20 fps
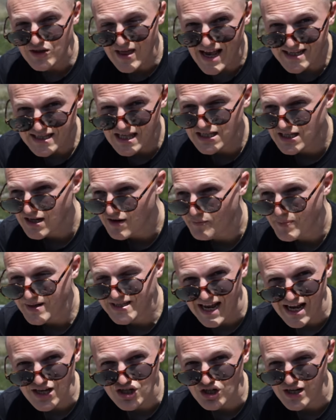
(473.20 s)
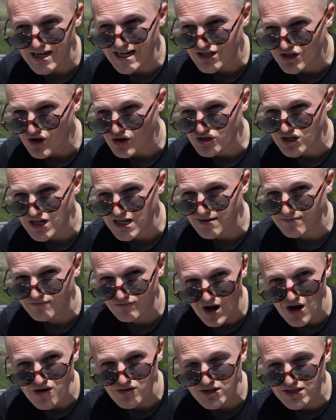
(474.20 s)
that's the sort of potentially dodgy
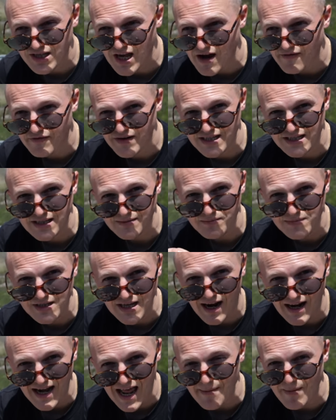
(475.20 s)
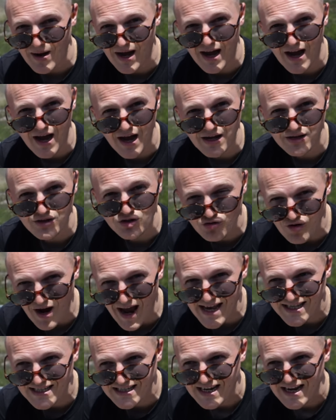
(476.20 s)
road surface dilemma
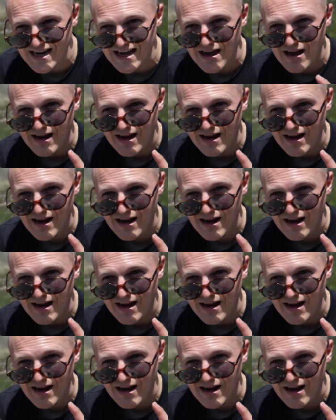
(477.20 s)
addressed.